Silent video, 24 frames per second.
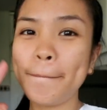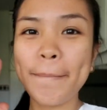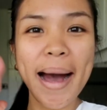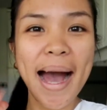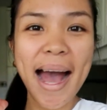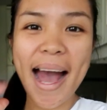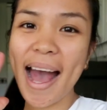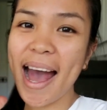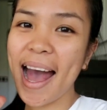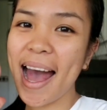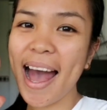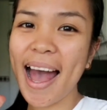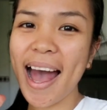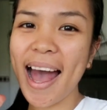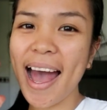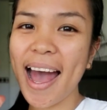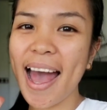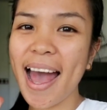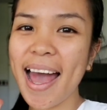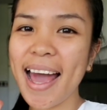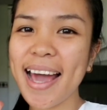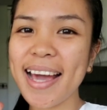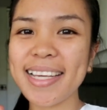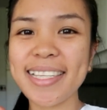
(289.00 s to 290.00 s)

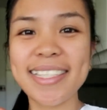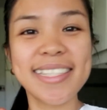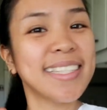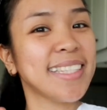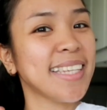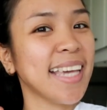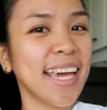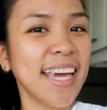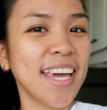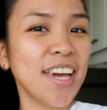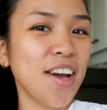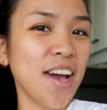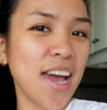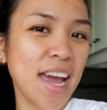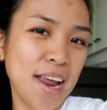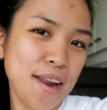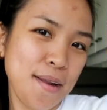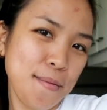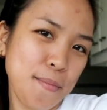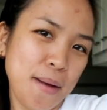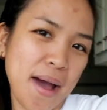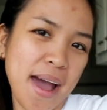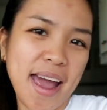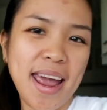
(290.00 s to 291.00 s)
Bye! See you
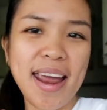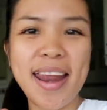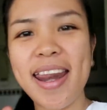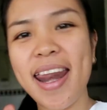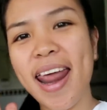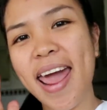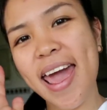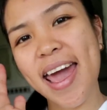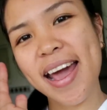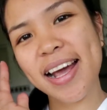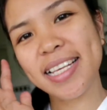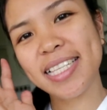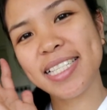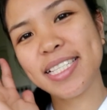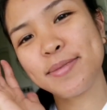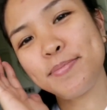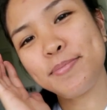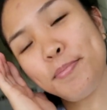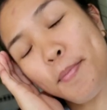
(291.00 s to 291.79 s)
in my next